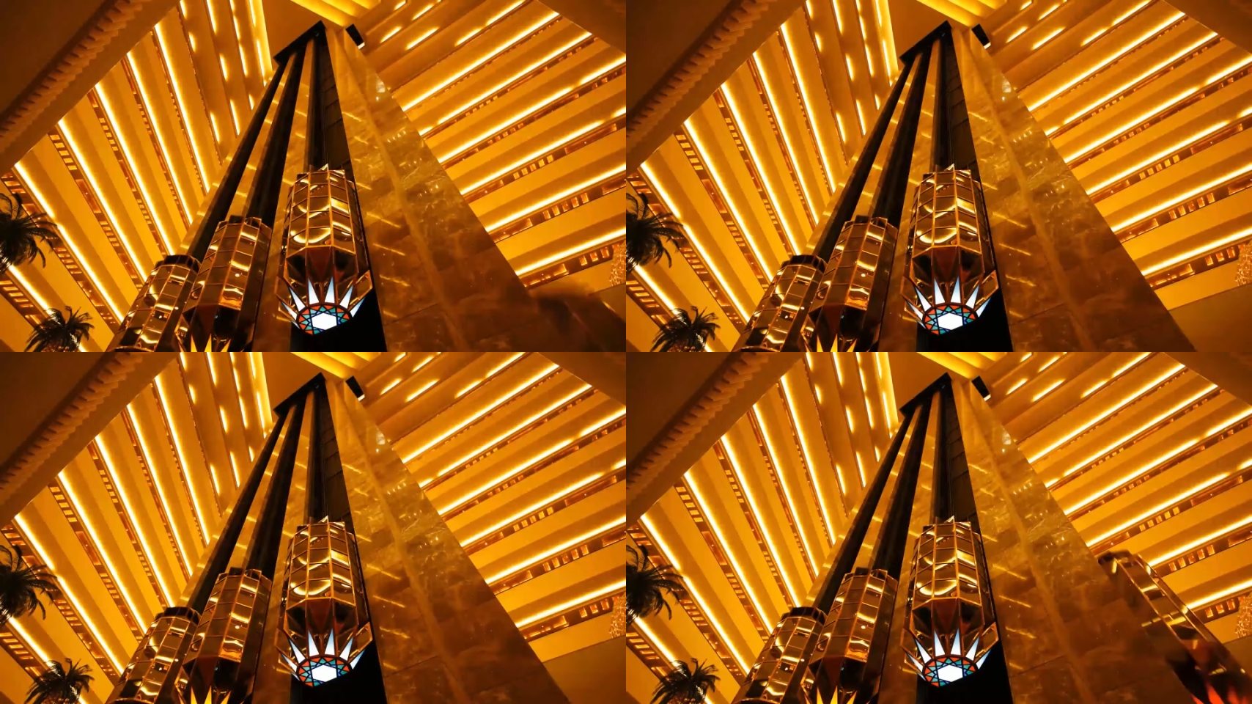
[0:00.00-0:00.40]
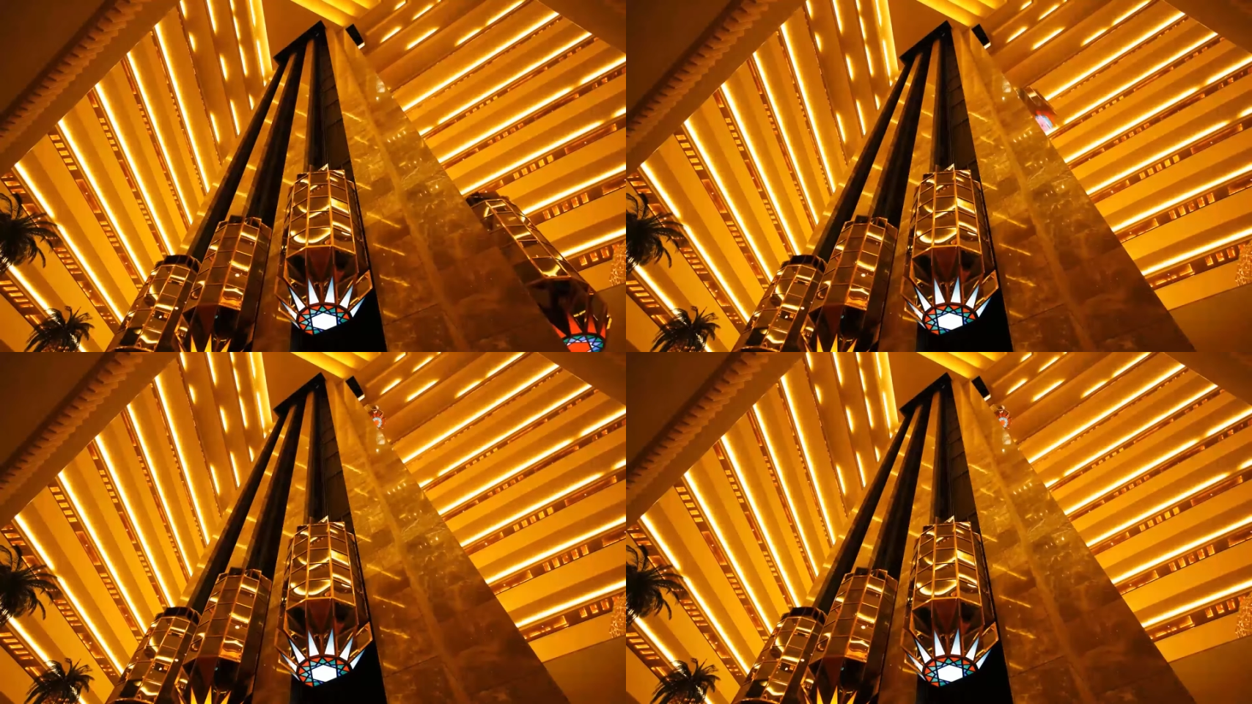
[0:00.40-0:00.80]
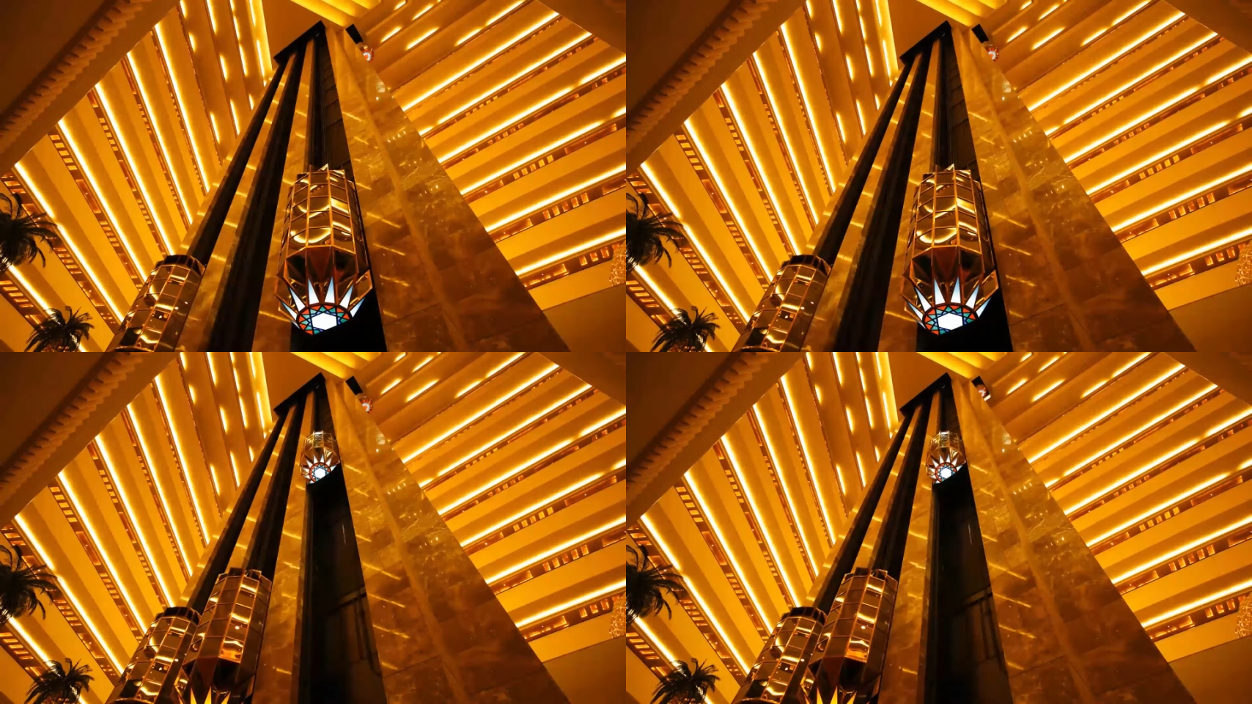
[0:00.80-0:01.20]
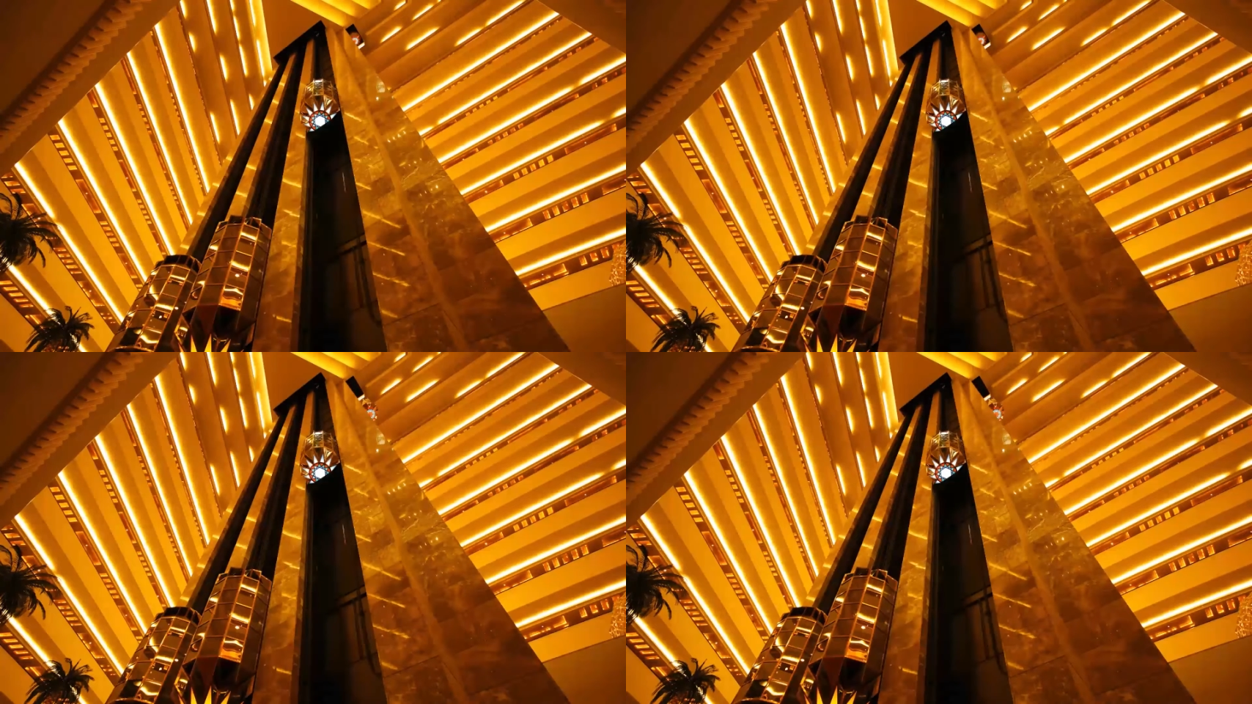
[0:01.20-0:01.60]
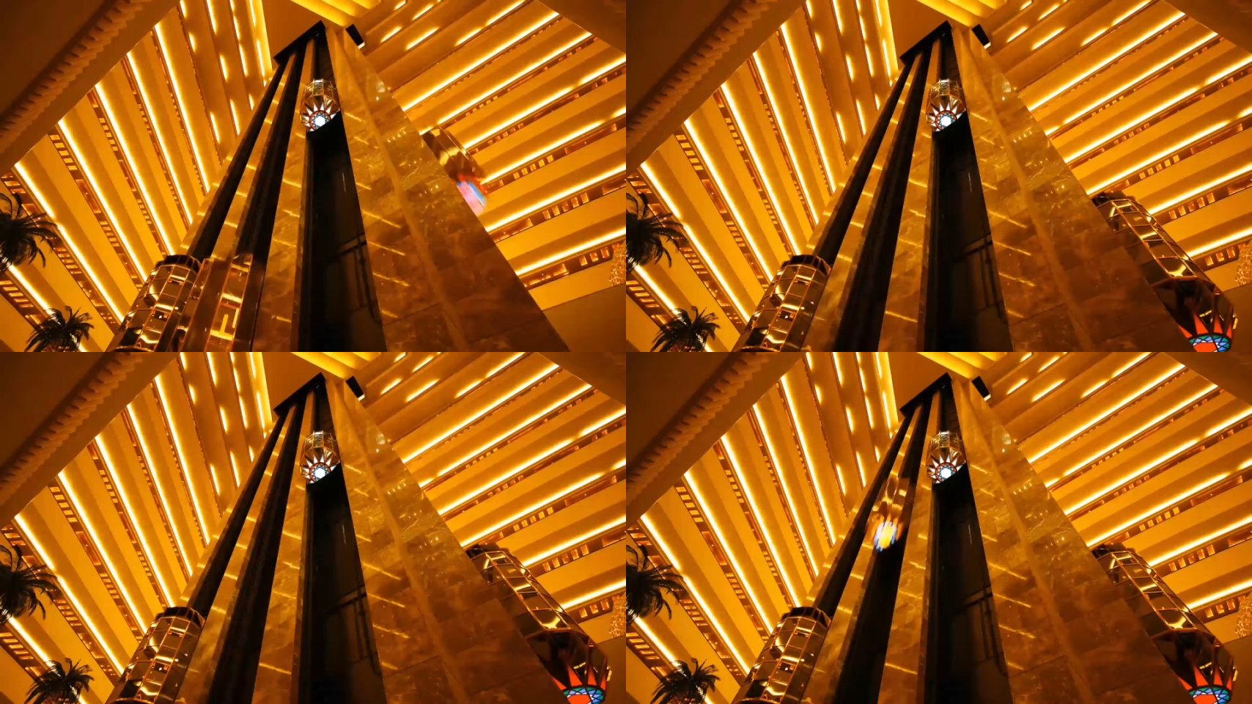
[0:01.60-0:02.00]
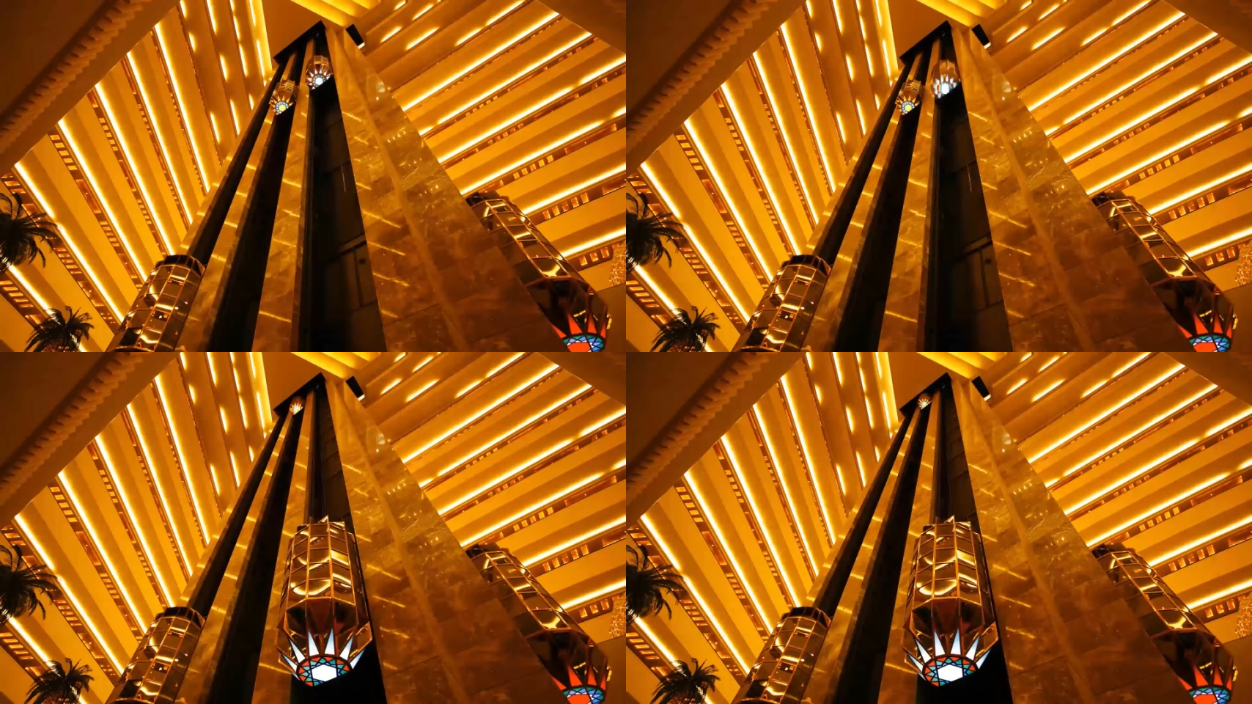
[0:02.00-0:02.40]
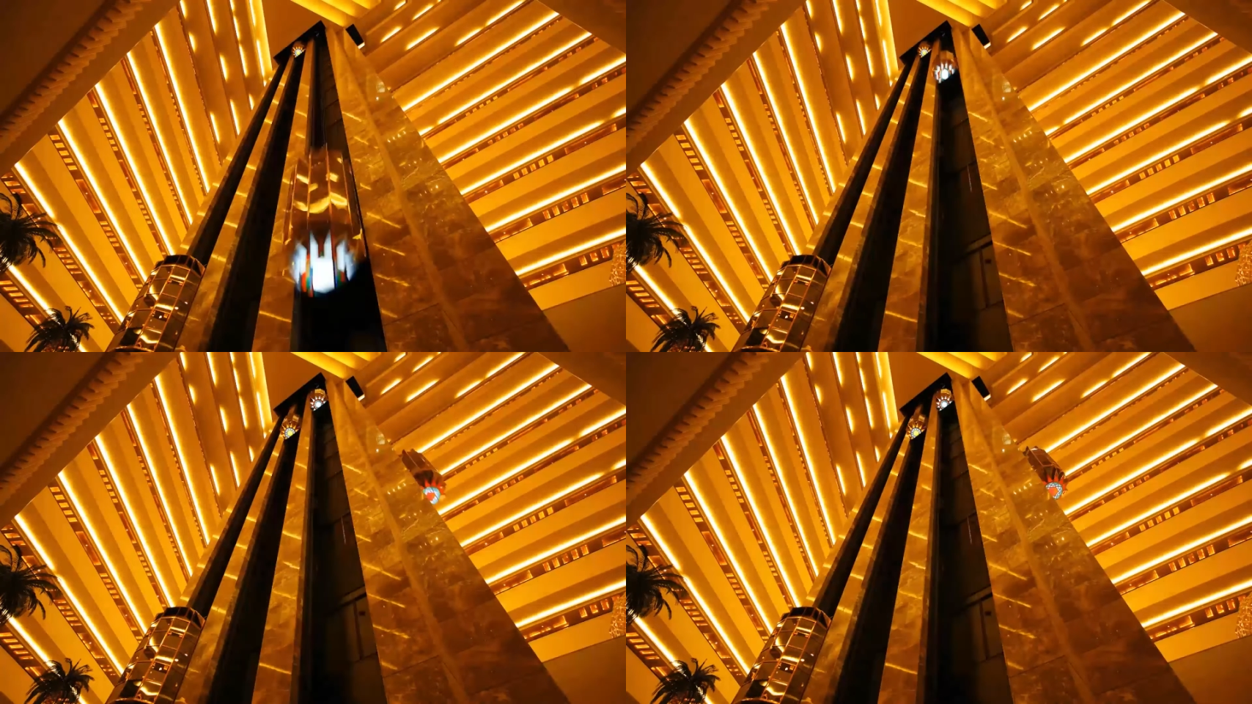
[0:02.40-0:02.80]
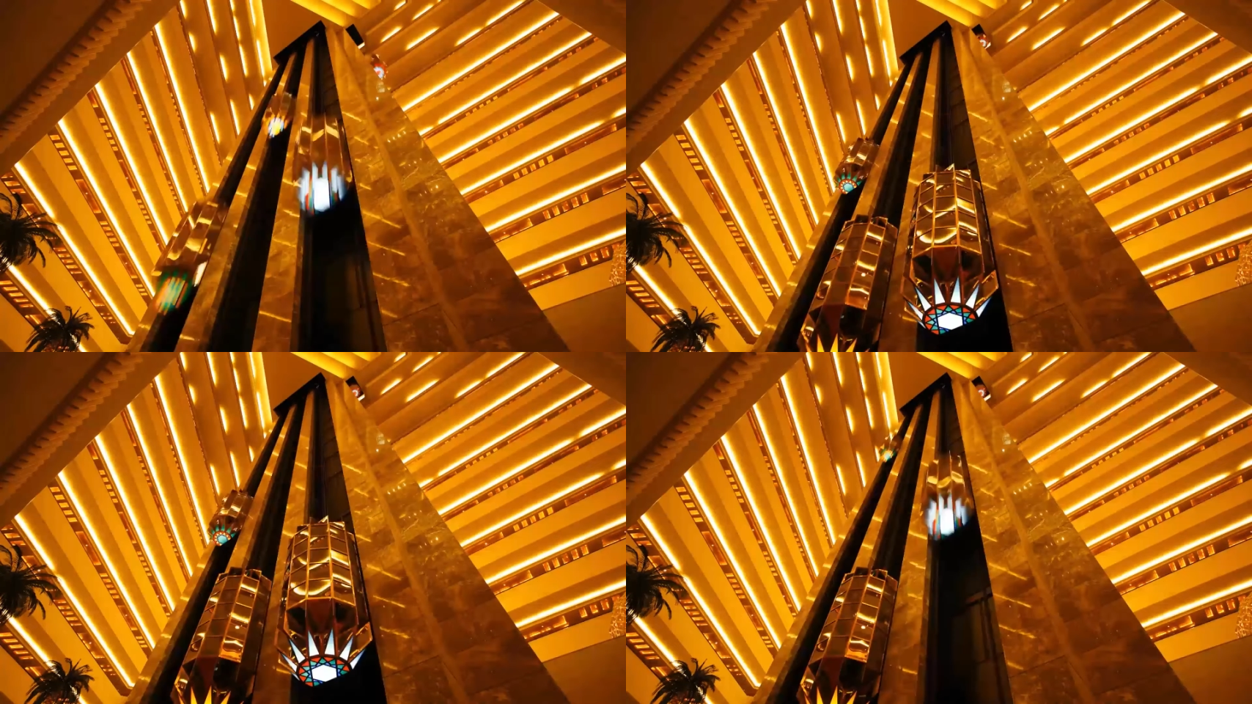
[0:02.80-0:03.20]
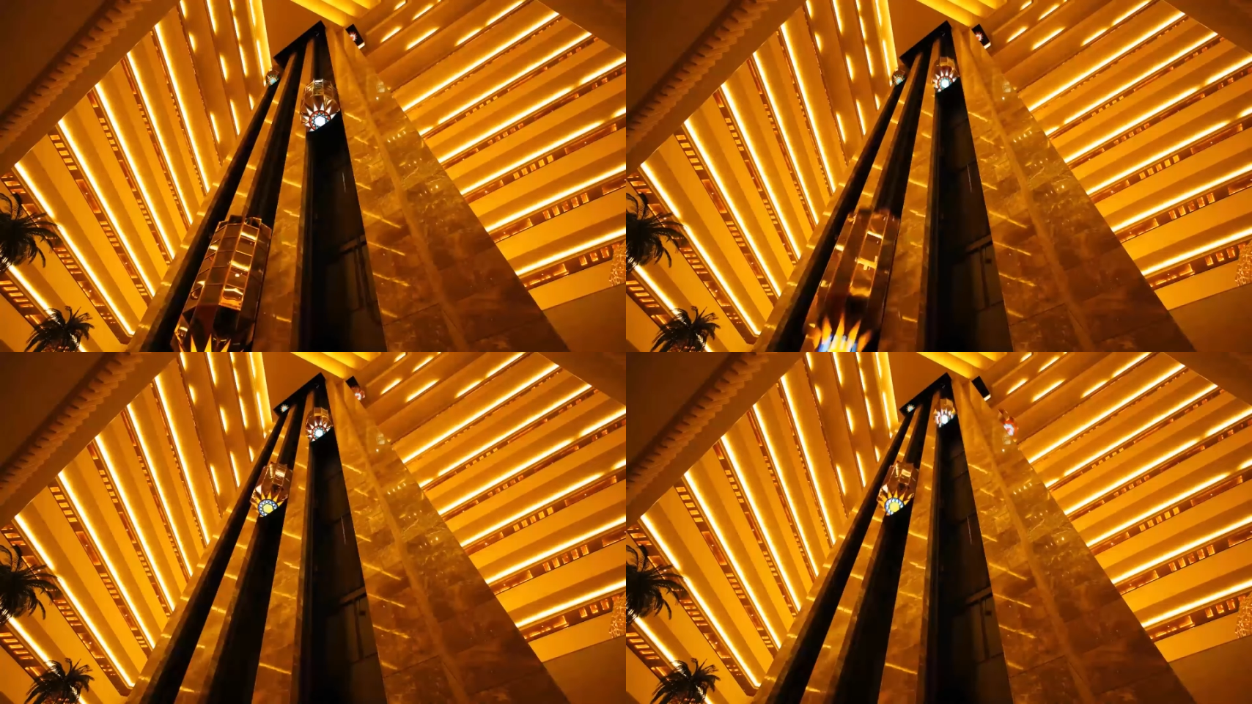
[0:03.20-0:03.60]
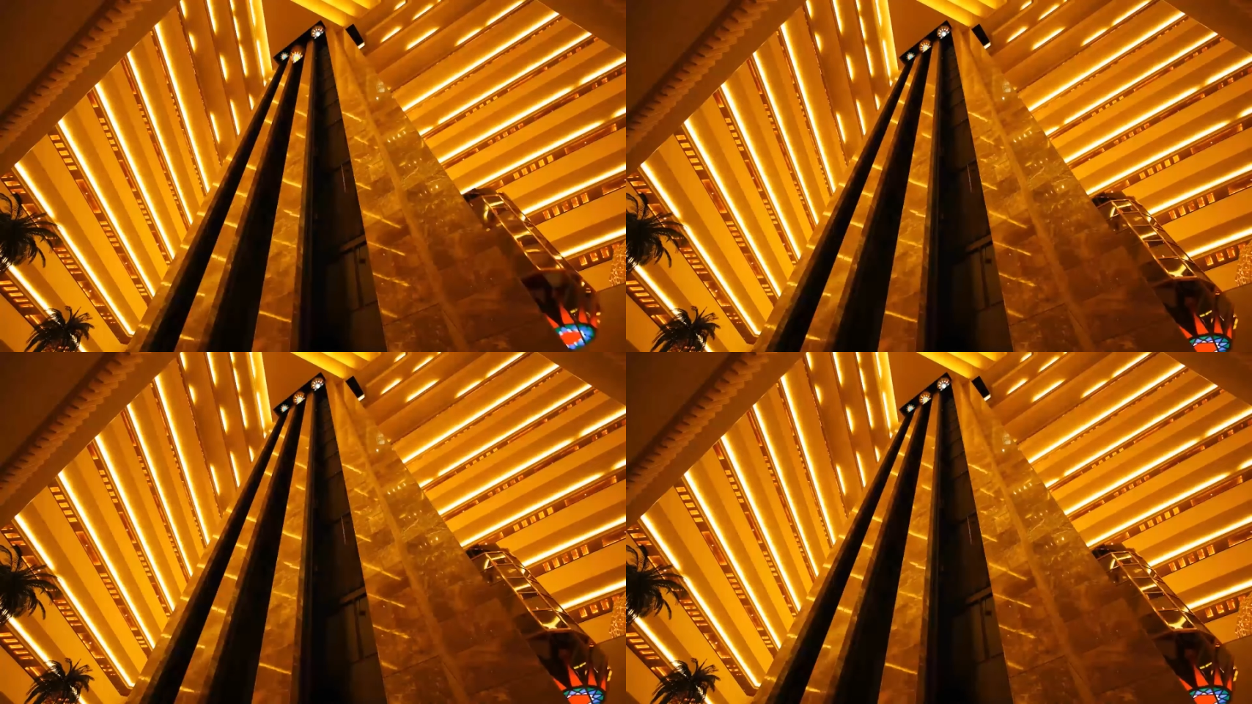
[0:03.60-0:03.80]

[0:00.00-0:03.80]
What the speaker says: [unreadable: no face in view]